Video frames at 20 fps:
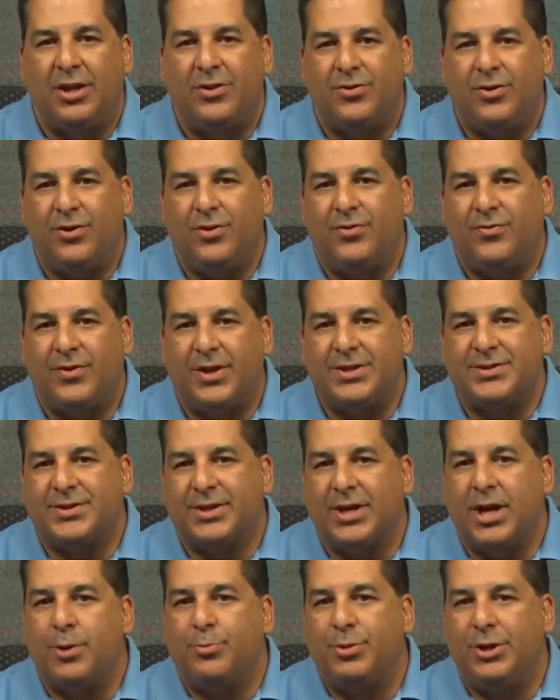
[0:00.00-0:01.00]
Does the
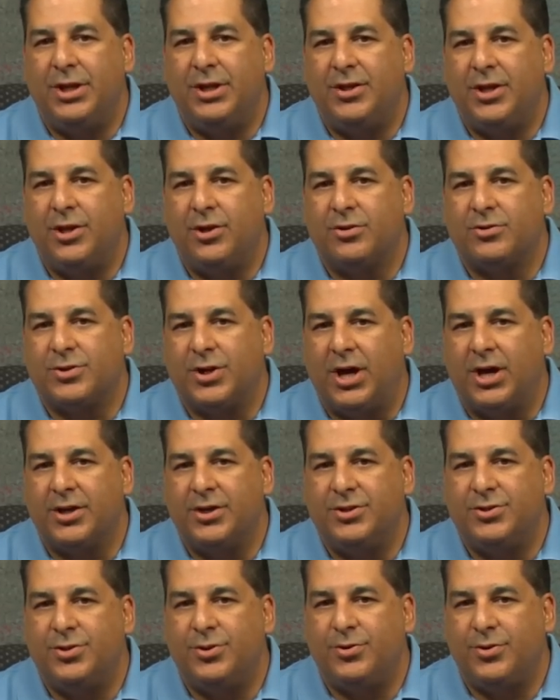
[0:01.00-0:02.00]
company that you're
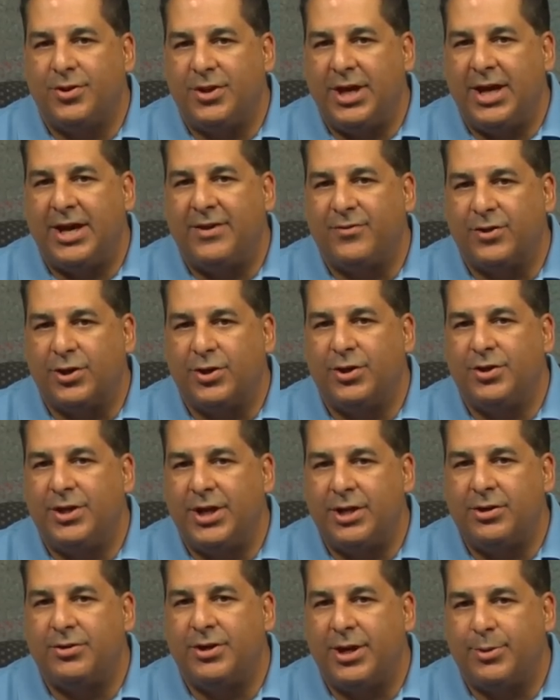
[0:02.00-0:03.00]
talking to, do they have a good
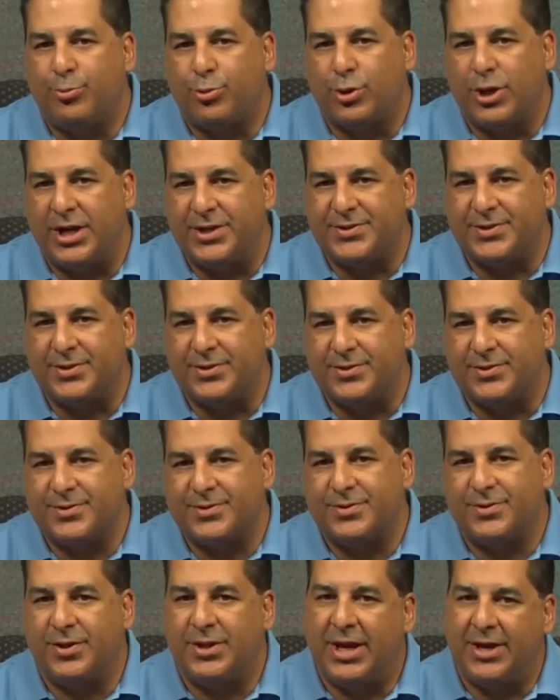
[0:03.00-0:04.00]
internet
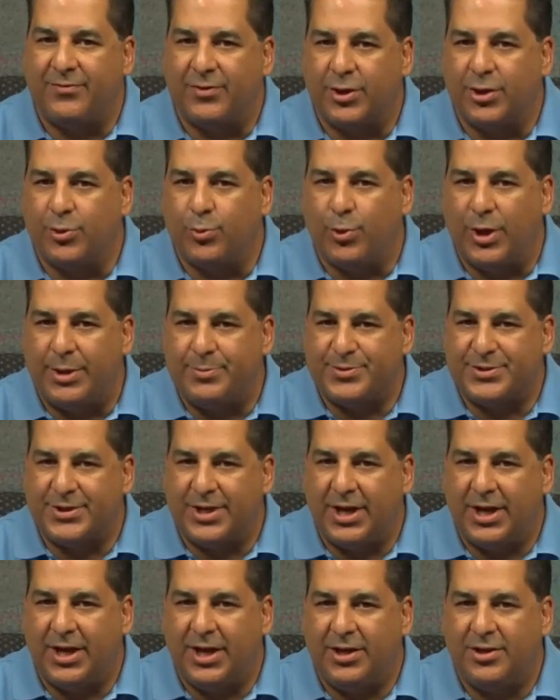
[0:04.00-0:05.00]
presence? Do they have a good
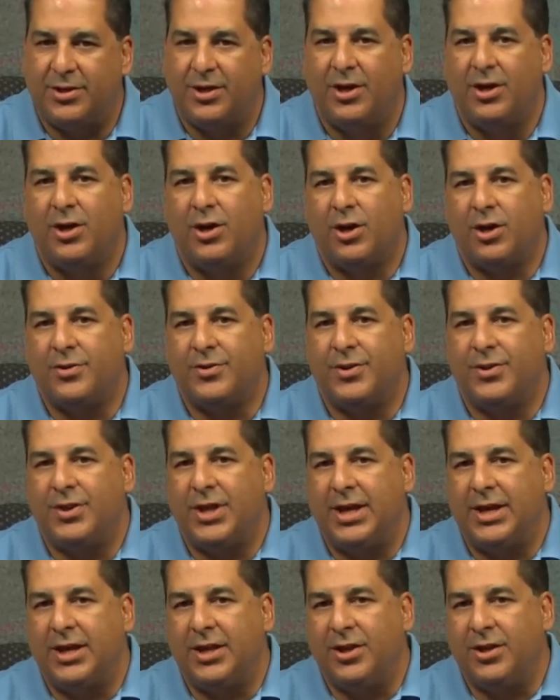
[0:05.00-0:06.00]
website? Are
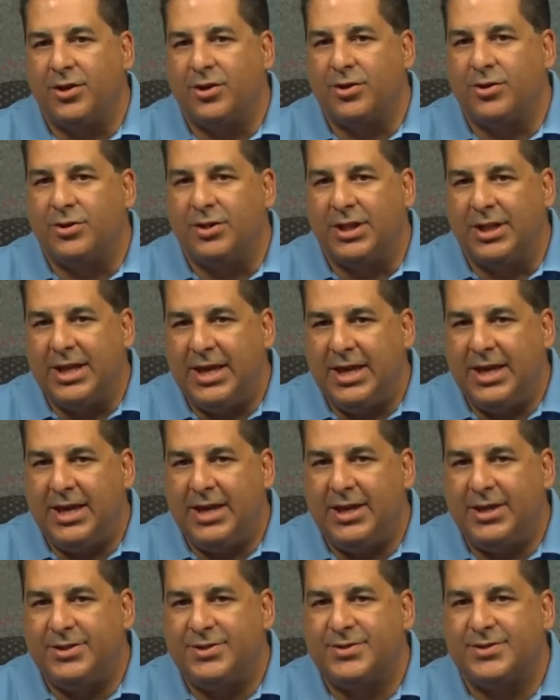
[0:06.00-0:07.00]
they getting good
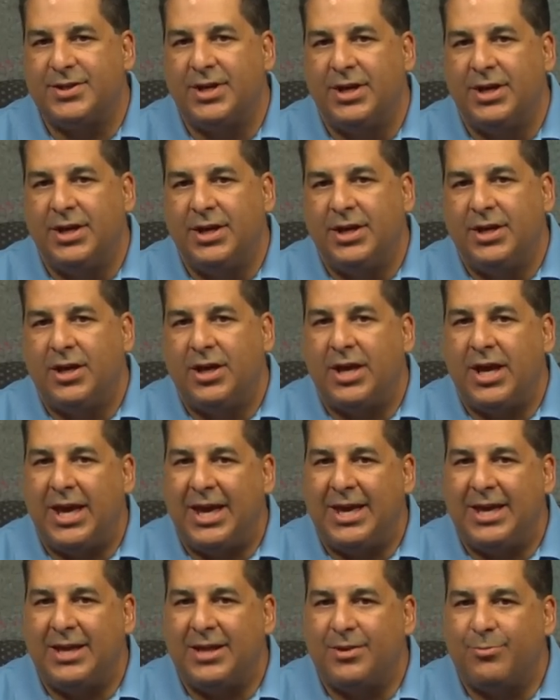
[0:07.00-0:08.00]
leads?
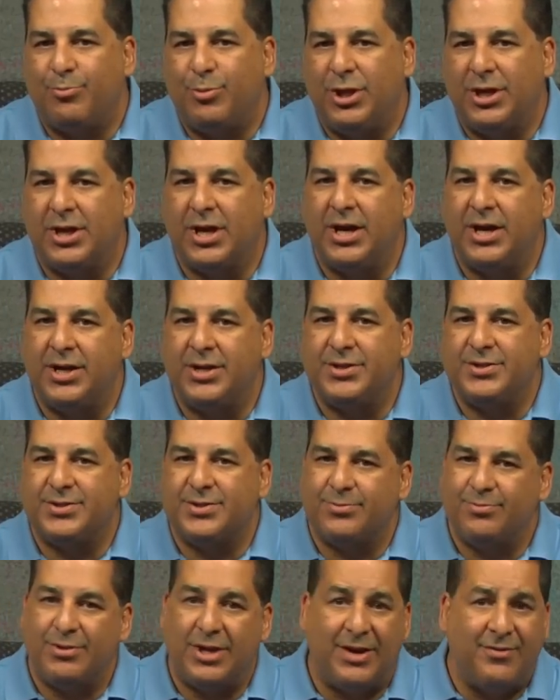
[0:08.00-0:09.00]

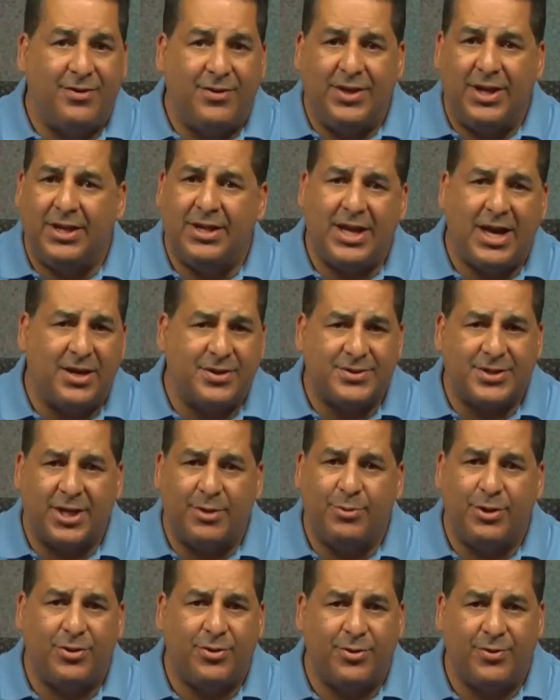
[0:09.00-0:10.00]
Because everything now is
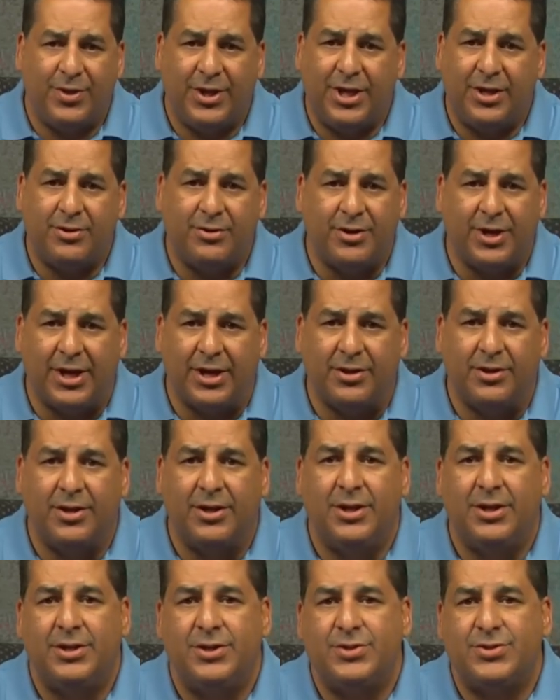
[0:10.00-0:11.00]
coming through the internet.
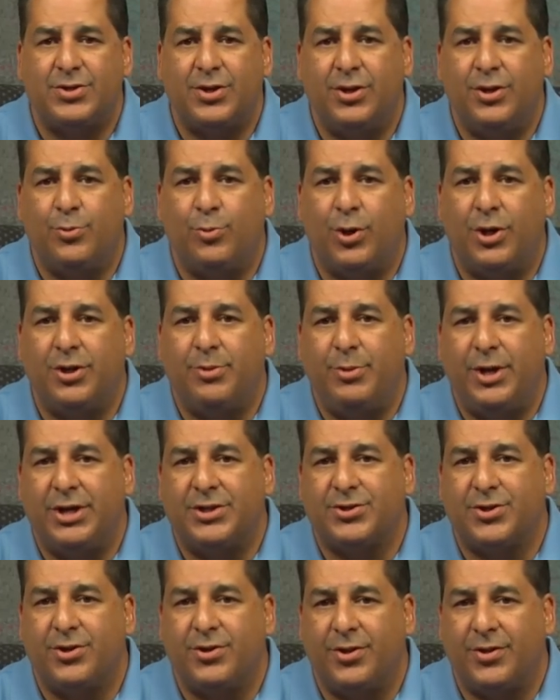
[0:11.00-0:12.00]
So you want to make
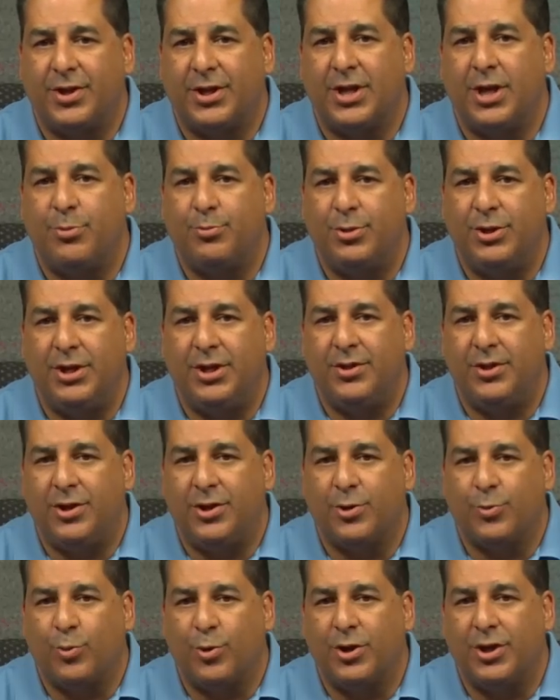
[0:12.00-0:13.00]
sure that the company that
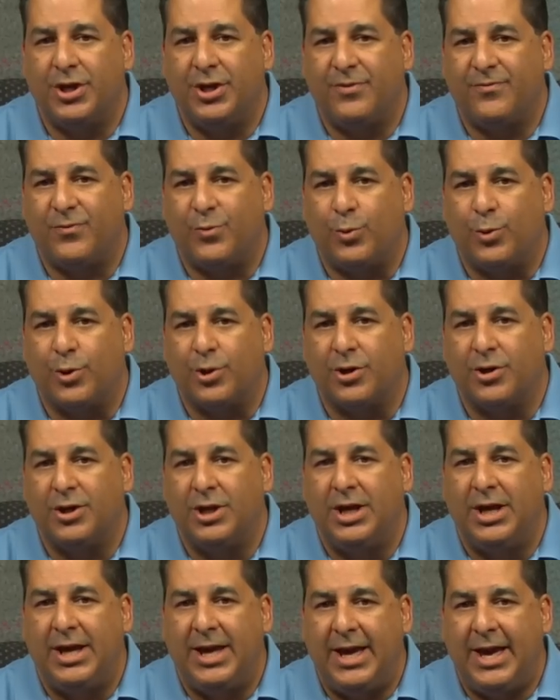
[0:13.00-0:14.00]
you're working for
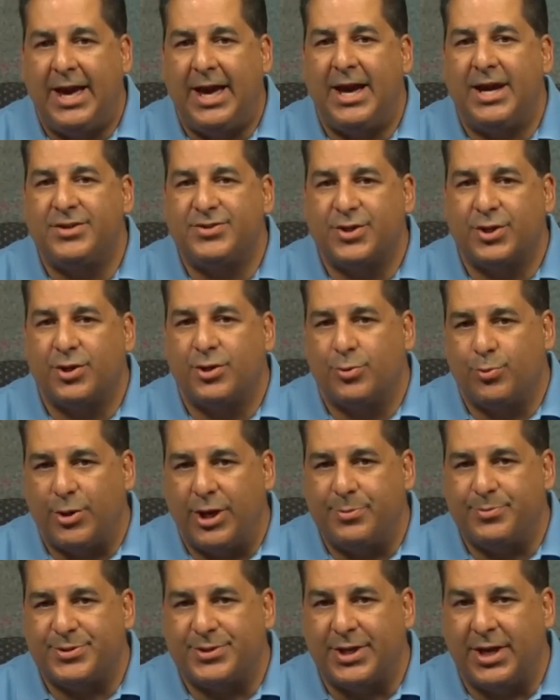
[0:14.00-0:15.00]
has a good
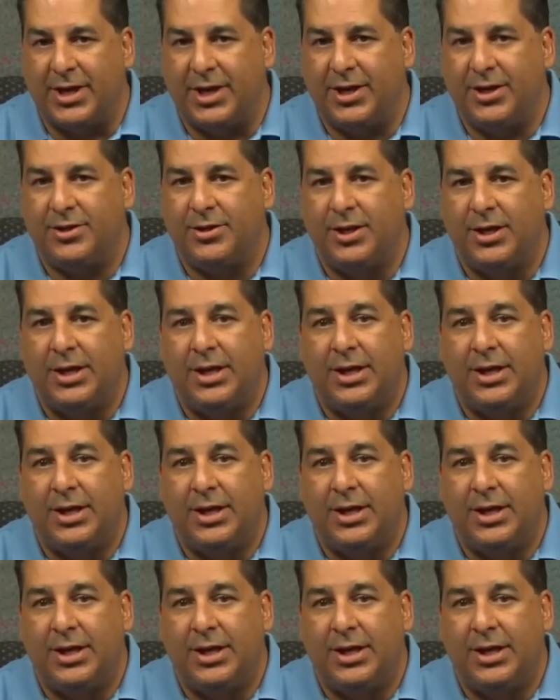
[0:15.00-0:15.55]
website,